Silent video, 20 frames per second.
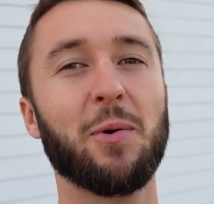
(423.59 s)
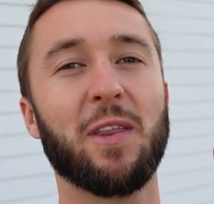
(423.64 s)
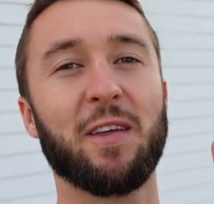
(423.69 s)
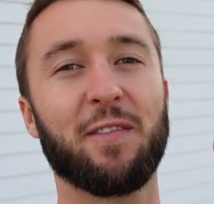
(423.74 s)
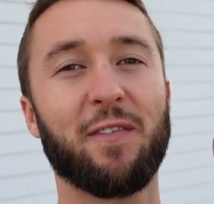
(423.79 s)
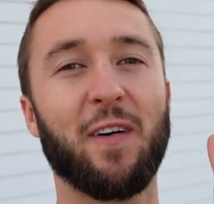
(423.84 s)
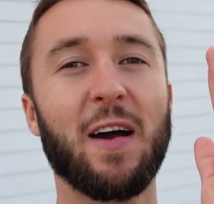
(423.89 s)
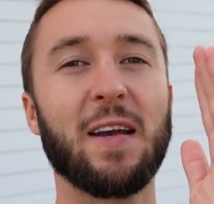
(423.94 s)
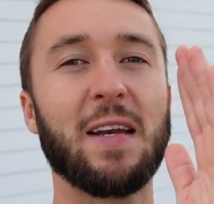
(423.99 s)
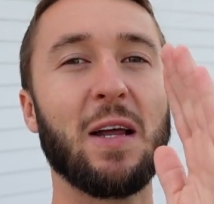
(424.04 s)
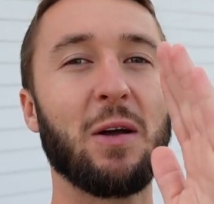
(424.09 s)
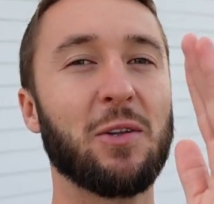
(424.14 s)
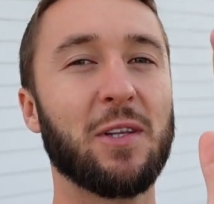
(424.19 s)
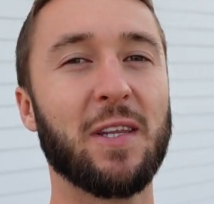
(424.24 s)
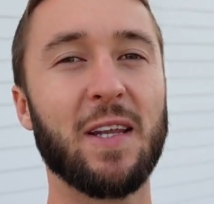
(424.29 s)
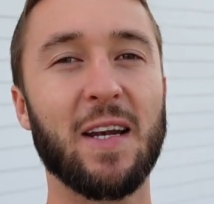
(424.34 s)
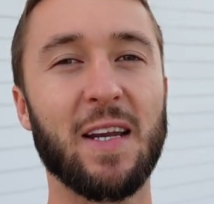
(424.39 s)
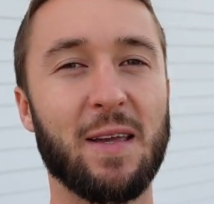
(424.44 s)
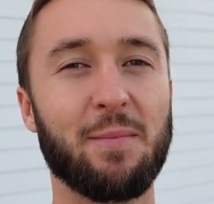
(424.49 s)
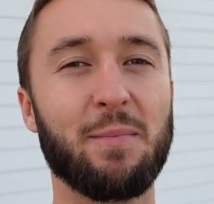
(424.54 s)
when they find out
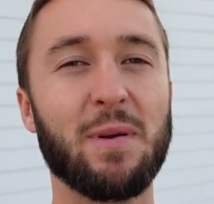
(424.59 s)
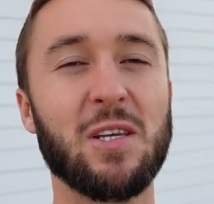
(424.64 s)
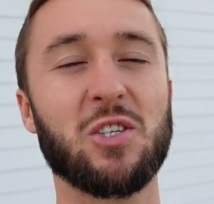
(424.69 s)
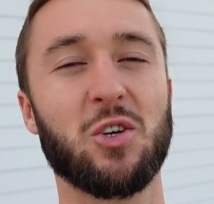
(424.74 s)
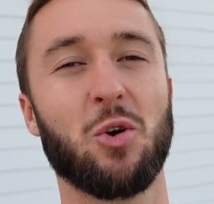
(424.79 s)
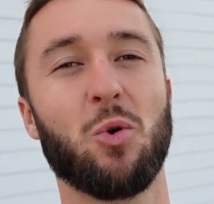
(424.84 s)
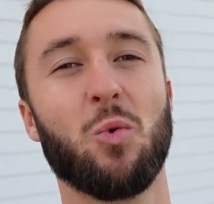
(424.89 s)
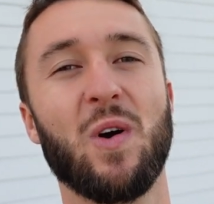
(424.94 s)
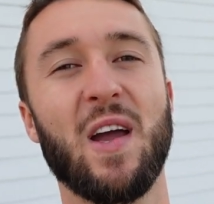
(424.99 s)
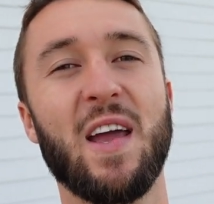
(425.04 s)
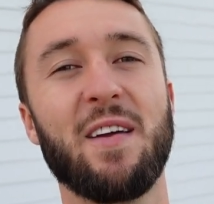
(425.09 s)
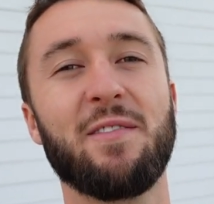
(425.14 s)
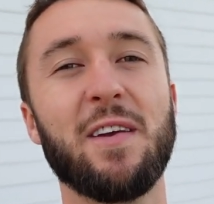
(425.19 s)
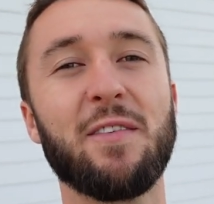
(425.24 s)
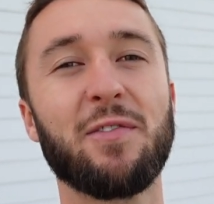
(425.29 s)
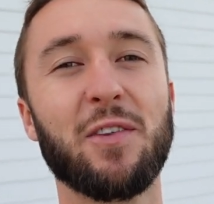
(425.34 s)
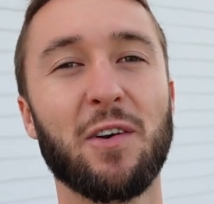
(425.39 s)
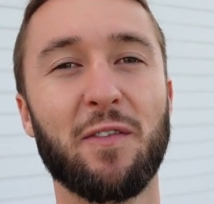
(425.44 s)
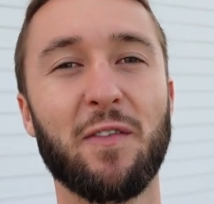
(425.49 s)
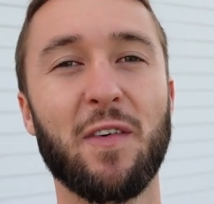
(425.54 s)
that it can be so wavy
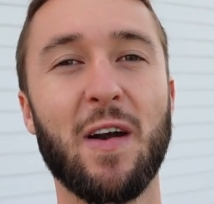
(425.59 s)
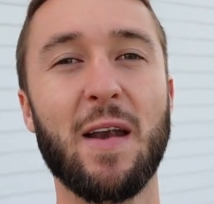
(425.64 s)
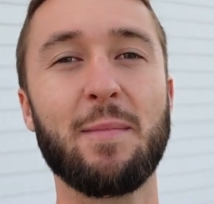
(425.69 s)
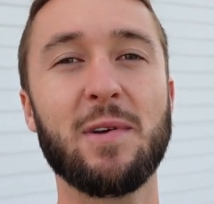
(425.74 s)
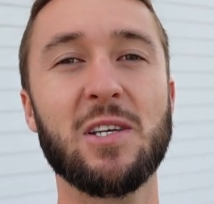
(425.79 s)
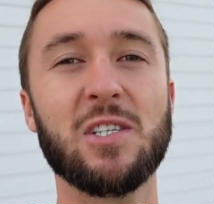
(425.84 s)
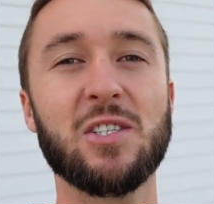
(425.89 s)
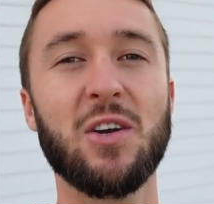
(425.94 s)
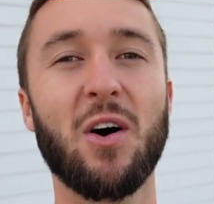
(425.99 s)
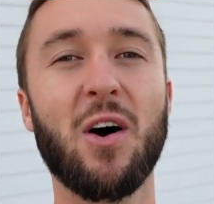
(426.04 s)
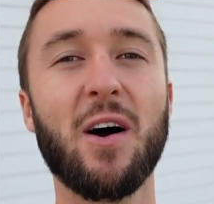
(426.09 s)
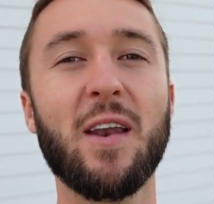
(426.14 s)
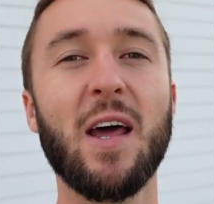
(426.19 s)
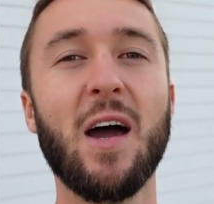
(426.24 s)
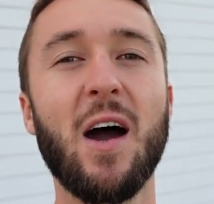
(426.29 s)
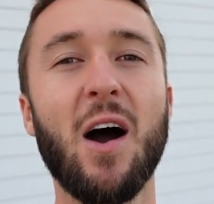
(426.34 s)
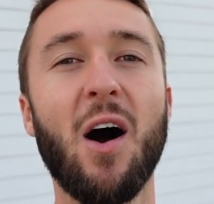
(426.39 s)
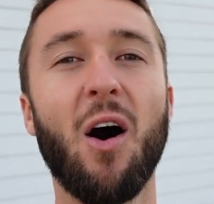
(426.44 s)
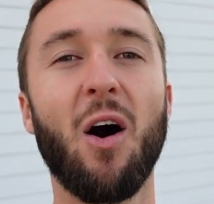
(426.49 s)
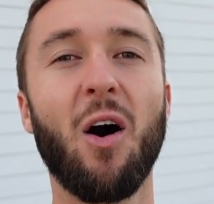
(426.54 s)
if their framing's not
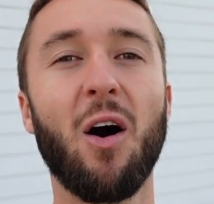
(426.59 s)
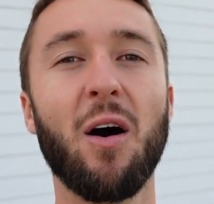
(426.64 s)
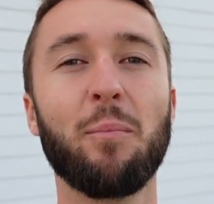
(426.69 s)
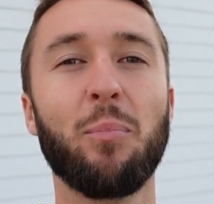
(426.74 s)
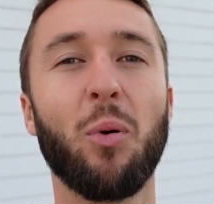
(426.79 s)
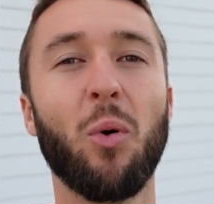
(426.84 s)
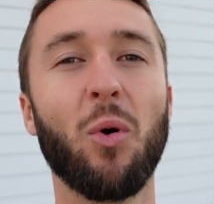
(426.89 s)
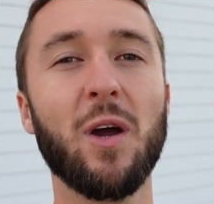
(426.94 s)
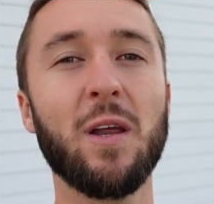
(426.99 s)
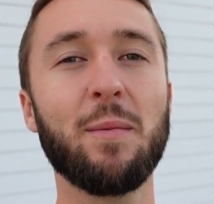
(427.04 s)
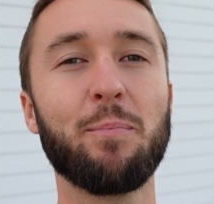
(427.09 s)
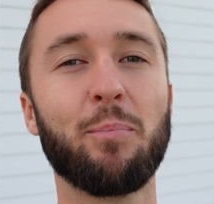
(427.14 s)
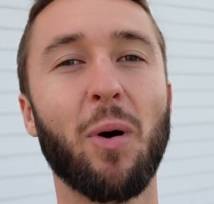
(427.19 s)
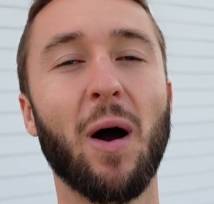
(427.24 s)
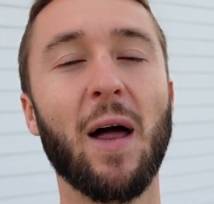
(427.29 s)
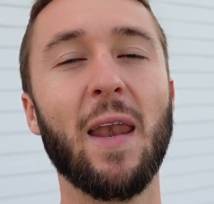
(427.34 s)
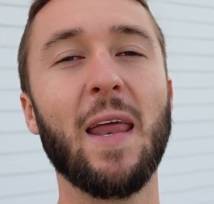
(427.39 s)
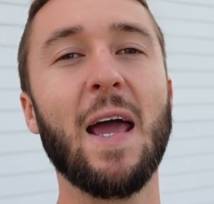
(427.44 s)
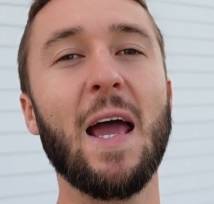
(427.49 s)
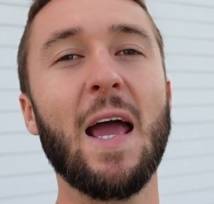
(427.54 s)
on point,
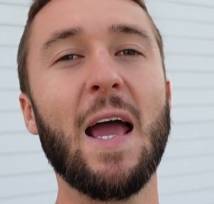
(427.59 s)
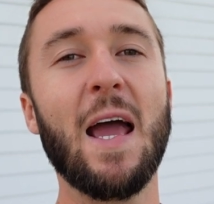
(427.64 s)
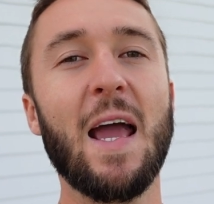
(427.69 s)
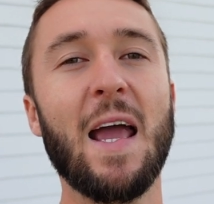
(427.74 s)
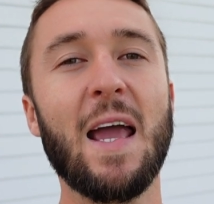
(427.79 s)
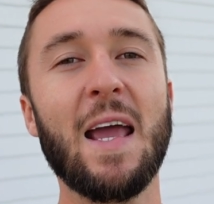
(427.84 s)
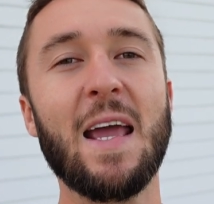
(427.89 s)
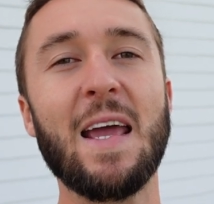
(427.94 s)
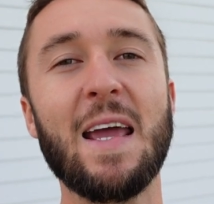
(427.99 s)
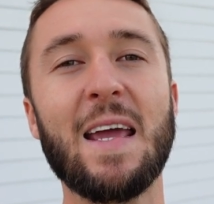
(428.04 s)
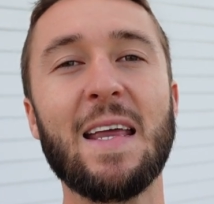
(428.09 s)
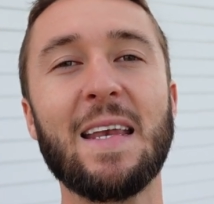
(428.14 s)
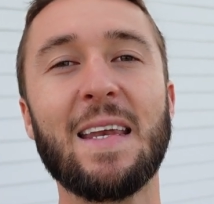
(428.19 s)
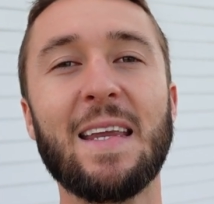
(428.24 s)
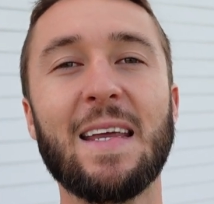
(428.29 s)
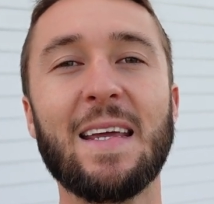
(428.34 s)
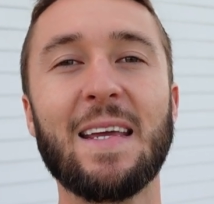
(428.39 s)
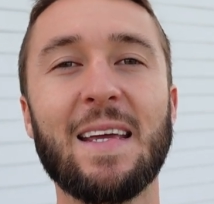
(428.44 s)
but it